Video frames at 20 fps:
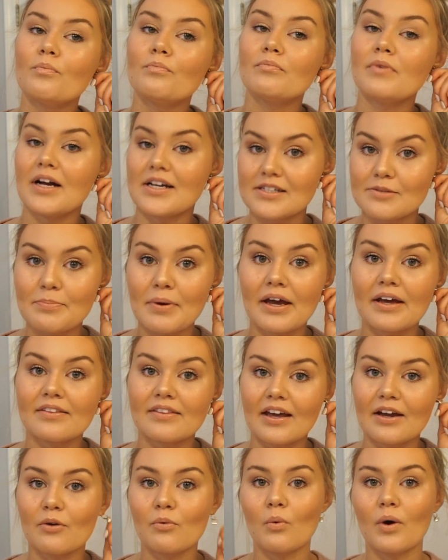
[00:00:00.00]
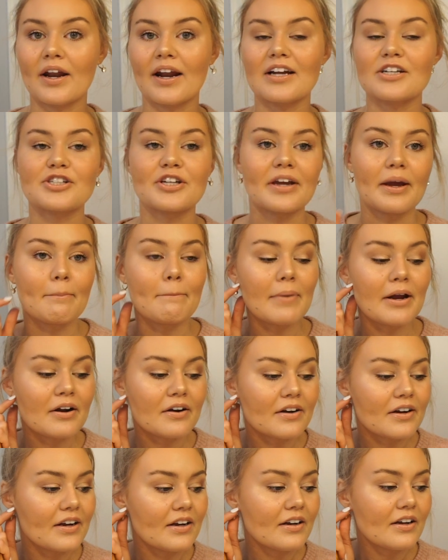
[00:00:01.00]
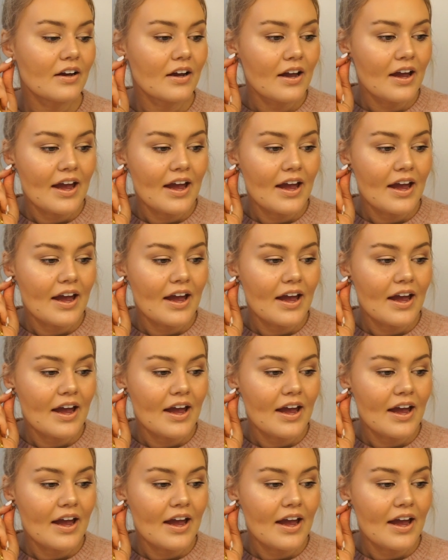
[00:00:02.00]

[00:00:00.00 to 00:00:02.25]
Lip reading: has been like when I should get married.